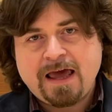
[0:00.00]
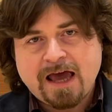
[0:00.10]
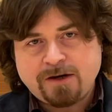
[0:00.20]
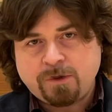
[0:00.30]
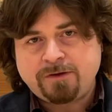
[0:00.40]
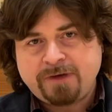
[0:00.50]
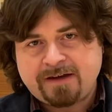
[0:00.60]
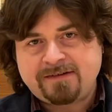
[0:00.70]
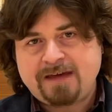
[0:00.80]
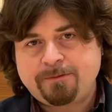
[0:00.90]
And when we
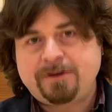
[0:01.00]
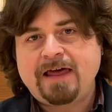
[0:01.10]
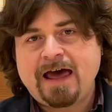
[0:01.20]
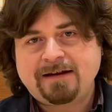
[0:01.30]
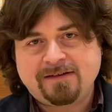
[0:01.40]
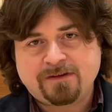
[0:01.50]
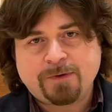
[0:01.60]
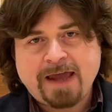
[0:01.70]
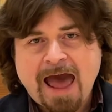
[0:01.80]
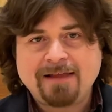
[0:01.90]
accept that as a
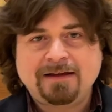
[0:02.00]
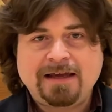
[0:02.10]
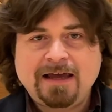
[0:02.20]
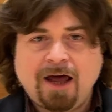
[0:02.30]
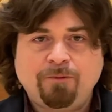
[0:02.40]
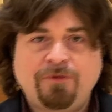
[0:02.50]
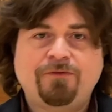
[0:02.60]
reality up